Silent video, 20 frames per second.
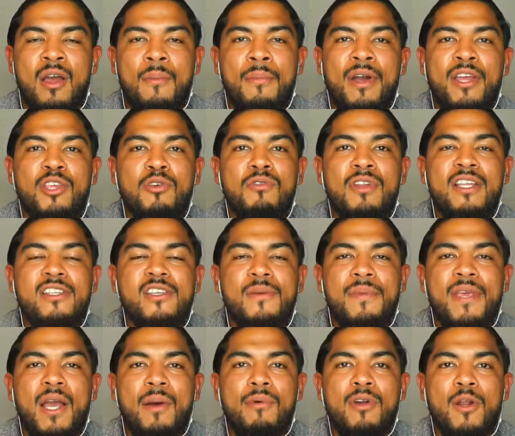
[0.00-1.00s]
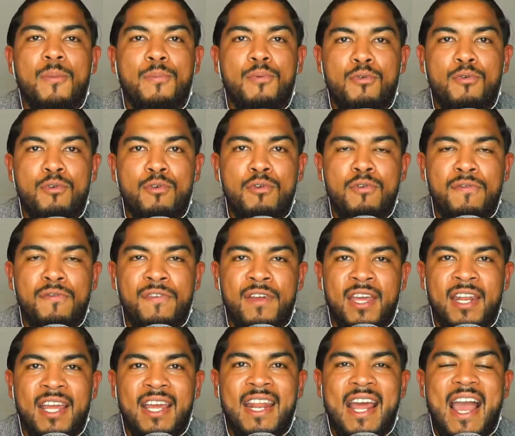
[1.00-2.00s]
but you need to be able to prove
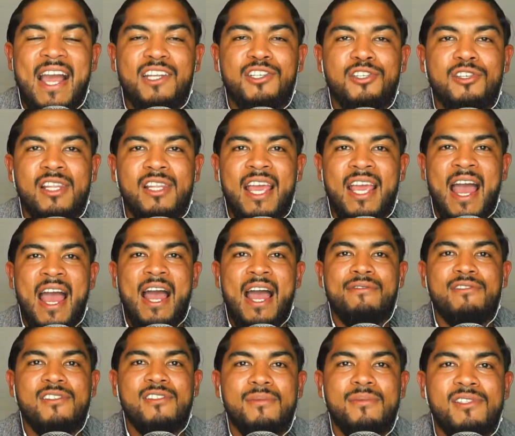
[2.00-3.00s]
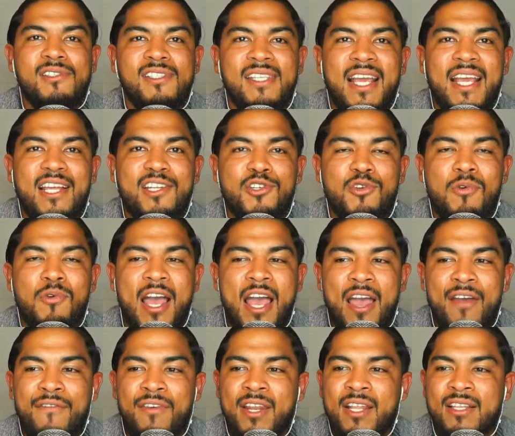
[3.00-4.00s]
it and actually have substantial
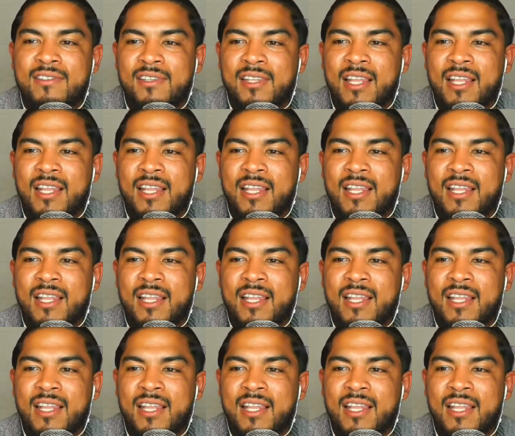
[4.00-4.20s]
evidence